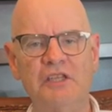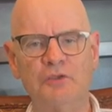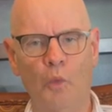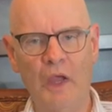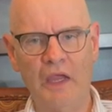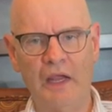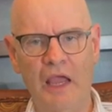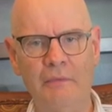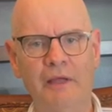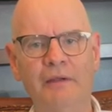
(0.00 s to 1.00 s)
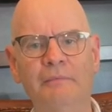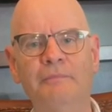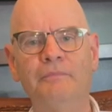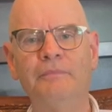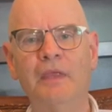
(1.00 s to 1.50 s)
this wicked Haman.
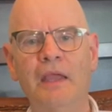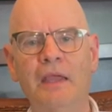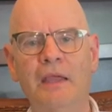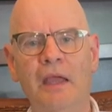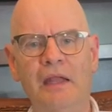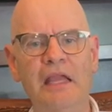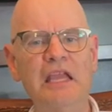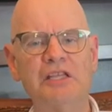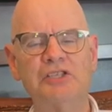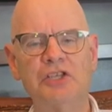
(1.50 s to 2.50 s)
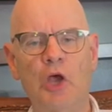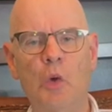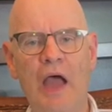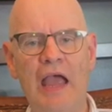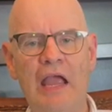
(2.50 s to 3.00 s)
And he gets
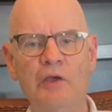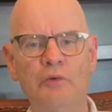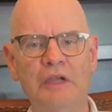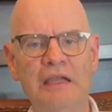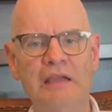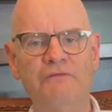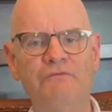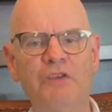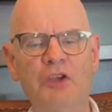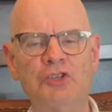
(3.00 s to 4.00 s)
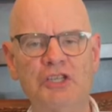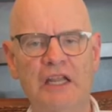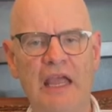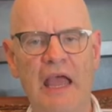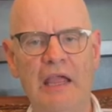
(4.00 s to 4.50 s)
so angry,
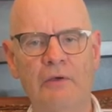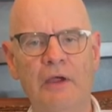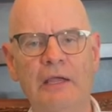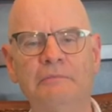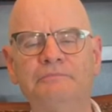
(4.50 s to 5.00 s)
fiercely angry,